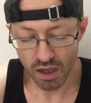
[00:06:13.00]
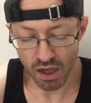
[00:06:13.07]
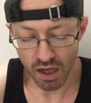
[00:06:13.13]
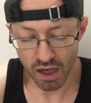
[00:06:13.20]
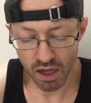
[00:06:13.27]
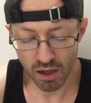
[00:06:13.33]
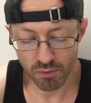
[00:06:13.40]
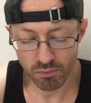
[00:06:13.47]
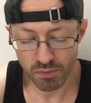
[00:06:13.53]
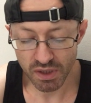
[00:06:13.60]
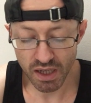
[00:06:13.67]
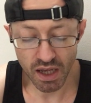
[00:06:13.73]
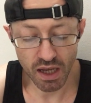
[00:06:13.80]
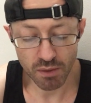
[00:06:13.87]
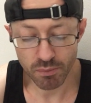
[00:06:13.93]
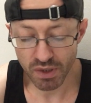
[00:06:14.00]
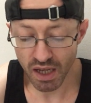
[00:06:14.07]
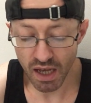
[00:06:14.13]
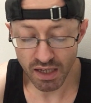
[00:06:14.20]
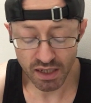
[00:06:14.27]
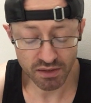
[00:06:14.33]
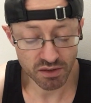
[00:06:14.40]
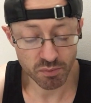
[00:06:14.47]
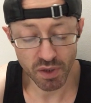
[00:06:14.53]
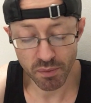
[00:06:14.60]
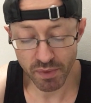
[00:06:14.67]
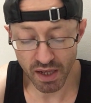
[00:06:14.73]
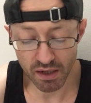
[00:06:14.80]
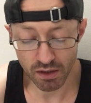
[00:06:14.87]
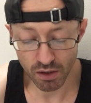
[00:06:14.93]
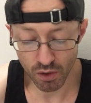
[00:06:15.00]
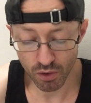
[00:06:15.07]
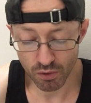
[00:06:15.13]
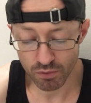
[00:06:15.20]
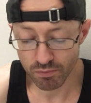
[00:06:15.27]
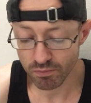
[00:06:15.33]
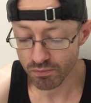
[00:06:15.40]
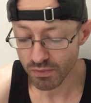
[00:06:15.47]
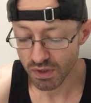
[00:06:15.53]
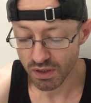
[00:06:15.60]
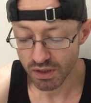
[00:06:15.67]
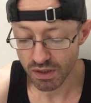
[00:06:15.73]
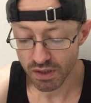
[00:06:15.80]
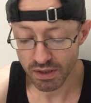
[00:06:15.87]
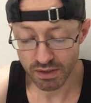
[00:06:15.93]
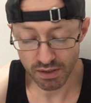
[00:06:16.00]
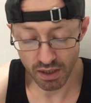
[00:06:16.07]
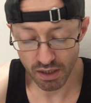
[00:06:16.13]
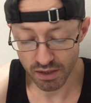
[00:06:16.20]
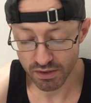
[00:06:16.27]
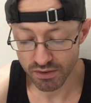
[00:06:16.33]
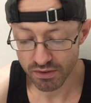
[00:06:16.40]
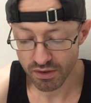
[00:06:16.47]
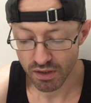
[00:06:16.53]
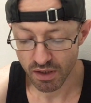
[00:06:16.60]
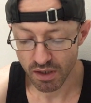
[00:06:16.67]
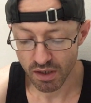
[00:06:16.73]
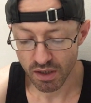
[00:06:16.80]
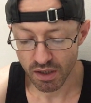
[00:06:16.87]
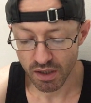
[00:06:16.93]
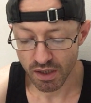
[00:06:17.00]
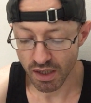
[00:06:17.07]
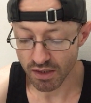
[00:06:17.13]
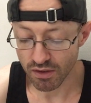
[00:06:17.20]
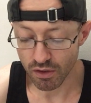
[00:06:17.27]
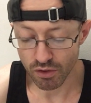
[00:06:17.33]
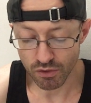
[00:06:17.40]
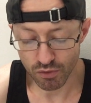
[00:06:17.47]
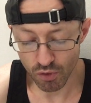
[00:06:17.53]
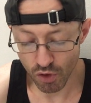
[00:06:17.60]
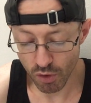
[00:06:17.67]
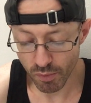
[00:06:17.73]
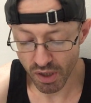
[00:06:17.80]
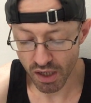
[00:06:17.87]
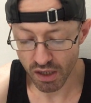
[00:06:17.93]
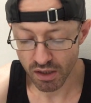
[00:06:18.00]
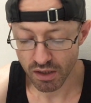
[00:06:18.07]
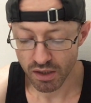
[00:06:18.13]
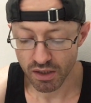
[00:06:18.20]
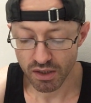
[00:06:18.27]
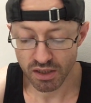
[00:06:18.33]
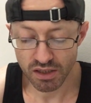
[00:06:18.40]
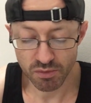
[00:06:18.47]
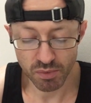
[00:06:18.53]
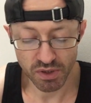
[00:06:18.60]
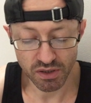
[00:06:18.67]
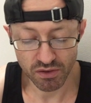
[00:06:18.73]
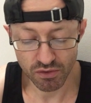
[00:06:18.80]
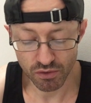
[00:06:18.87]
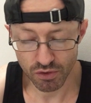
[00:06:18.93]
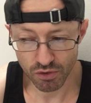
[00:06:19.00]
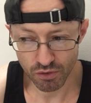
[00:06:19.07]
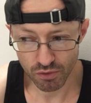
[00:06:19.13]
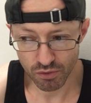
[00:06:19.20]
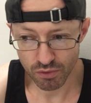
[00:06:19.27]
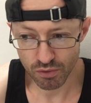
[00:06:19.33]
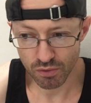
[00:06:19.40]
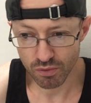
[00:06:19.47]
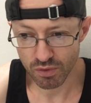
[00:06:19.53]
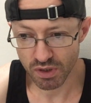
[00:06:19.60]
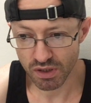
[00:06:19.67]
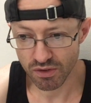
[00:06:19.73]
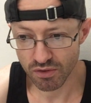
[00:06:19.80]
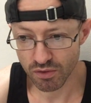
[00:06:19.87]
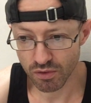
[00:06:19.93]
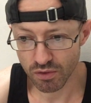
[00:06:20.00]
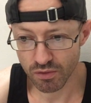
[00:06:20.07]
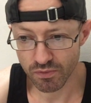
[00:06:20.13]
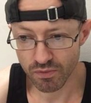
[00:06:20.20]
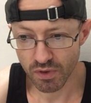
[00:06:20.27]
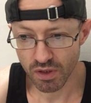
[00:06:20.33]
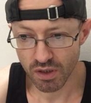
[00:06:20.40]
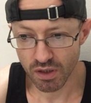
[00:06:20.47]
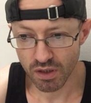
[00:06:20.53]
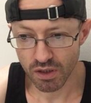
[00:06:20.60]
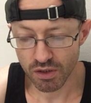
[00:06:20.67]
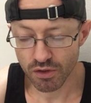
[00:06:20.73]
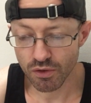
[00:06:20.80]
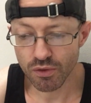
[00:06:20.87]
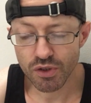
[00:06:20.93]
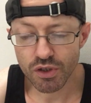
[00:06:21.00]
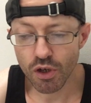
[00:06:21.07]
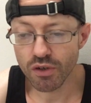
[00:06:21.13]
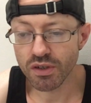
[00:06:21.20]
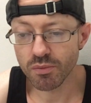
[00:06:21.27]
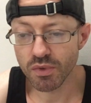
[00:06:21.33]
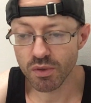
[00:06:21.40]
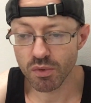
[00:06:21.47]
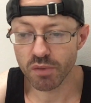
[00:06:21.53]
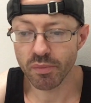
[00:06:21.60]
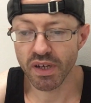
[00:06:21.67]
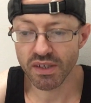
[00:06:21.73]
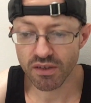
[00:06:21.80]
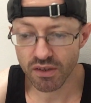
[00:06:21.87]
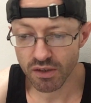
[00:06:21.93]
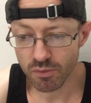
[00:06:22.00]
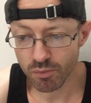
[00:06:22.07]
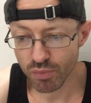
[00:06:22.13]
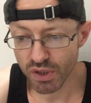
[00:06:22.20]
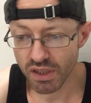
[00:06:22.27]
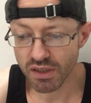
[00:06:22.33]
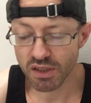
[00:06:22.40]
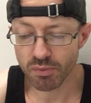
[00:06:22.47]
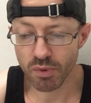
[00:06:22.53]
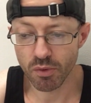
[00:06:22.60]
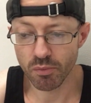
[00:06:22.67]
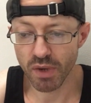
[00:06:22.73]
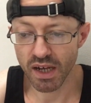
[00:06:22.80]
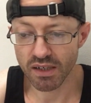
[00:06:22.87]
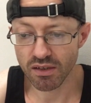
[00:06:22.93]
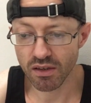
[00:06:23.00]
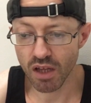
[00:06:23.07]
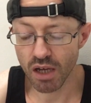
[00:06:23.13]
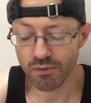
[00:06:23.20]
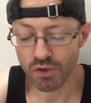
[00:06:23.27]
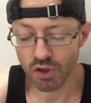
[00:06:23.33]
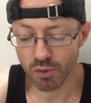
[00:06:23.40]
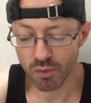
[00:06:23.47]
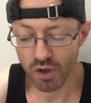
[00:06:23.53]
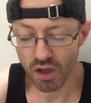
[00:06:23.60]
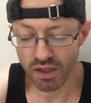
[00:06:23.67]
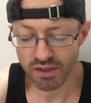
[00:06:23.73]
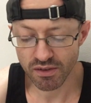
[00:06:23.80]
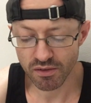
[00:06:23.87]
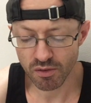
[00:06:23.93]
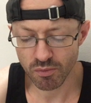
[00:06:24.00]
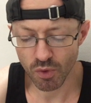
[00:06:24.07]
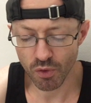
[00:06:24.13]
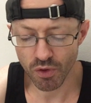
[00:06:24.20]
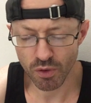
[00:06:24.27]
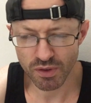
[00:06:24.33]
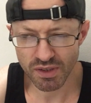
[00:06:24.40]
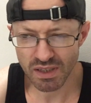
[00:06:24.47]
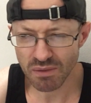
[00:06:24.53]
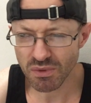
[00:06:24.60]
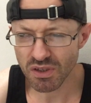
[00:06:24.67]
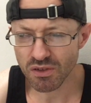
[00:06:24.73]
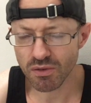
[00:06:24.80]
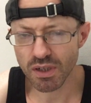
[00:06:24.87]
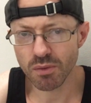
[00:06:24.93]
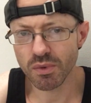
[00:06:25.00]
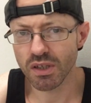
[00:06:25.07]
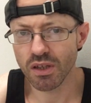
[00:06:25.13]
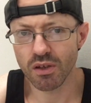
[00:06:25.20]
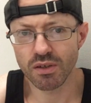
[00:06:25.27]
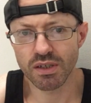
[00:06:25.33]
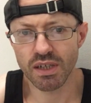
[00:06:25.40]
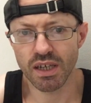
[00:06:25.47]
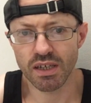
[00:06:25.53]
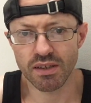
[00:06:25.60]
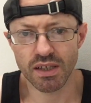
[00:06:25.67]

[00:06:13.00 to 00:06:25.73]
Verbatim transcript: Picard has to beam down alone. He does. He has a lot of trauma. He speaks to Hugh. He sort of... Hugh shows him that we're basically bringing these people back to life, we're humanising them, although it seems incredibly low-tech.